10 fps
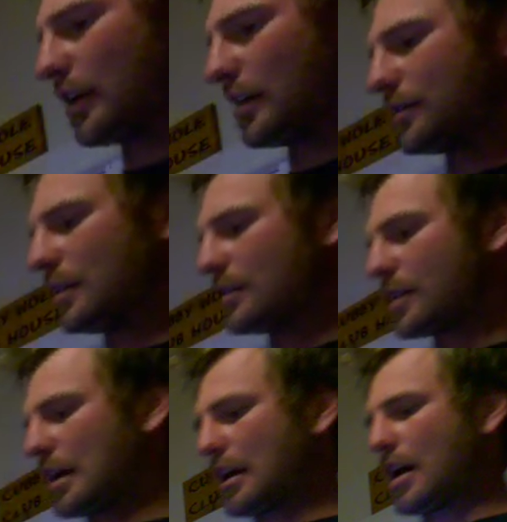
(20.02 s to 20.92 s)
because it is
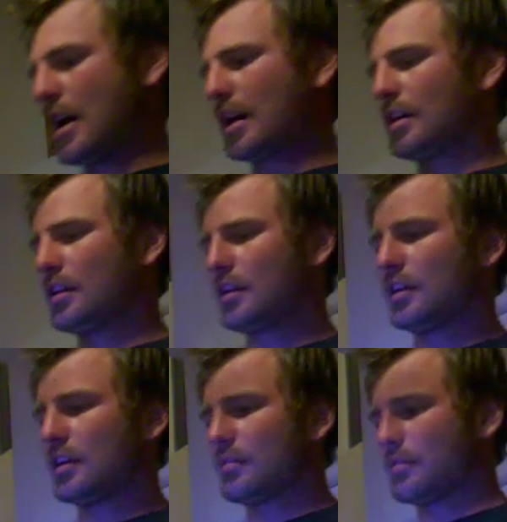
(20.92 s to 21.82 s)
kind of hot,
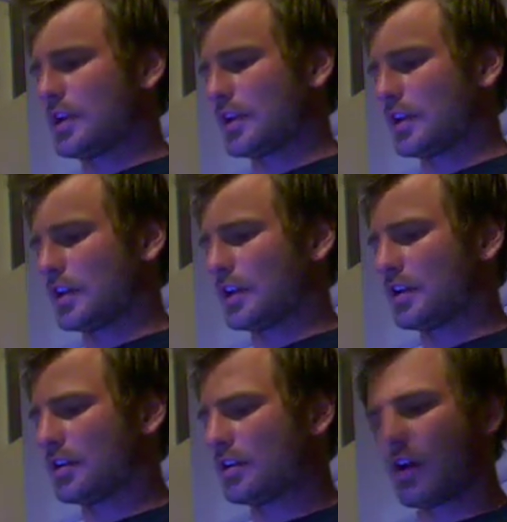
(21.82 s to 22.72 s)
but uh,
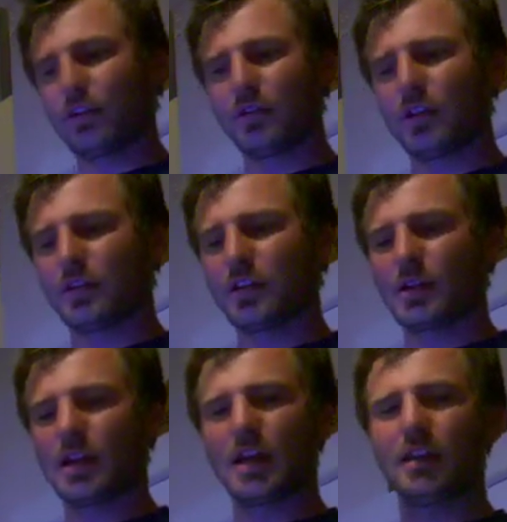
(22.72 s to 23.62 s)
I'll deal with it
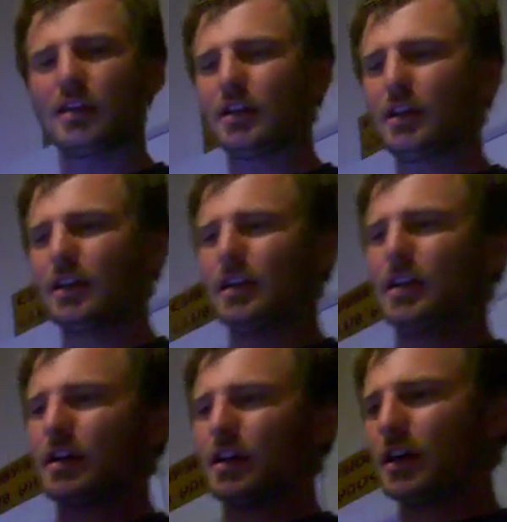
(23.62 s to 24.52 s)
today.
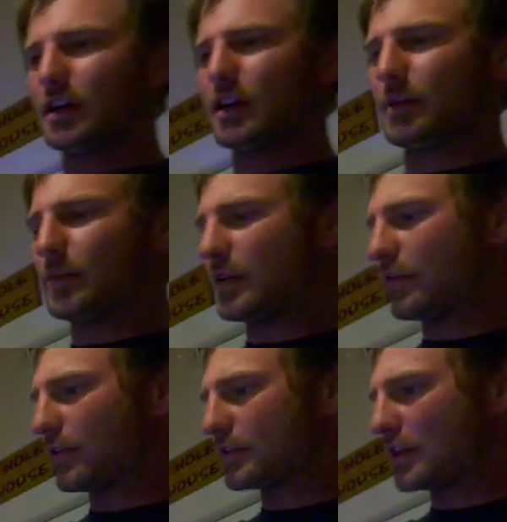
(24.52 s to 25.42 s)
Um,
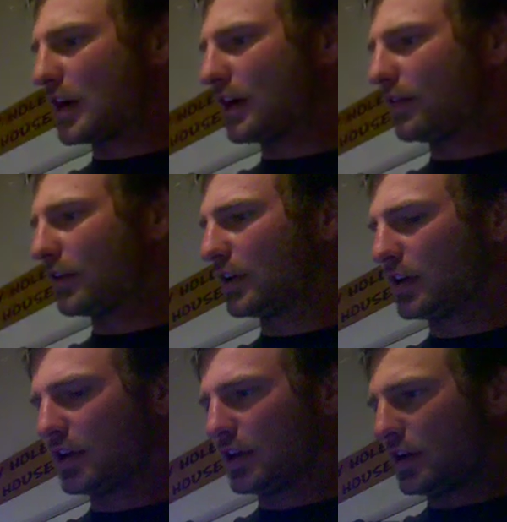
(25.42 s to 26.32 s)
first off,
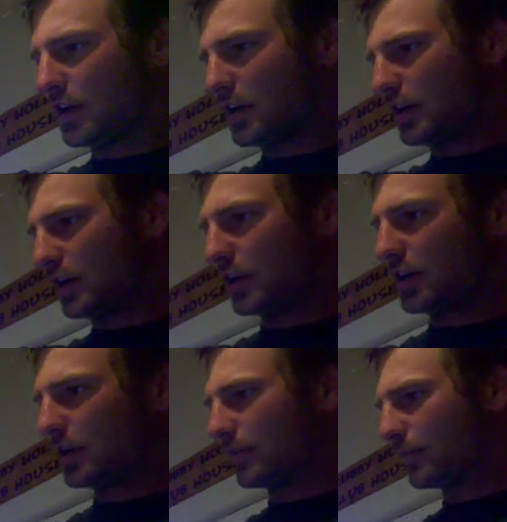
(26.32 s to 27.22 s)

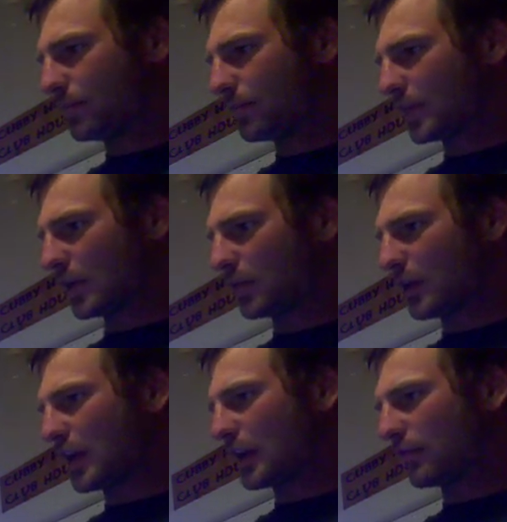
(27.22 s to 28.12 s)
um, I went
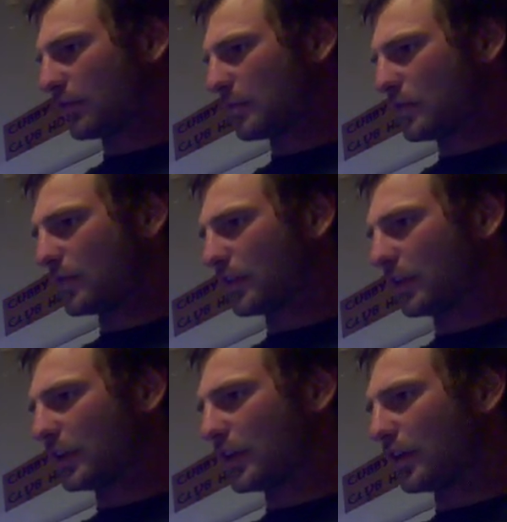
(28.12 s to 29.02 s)
ahead and removed the
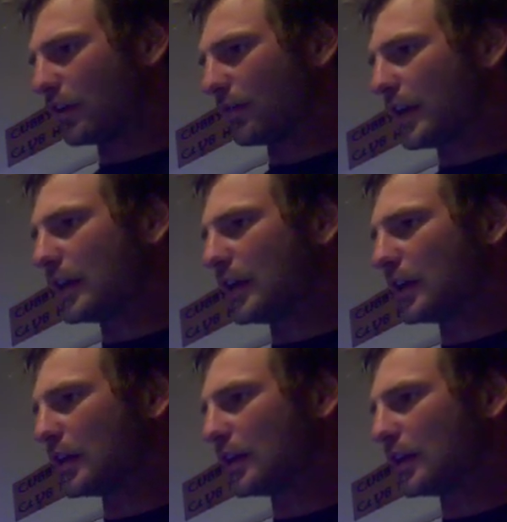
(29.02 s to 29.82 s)
lid already.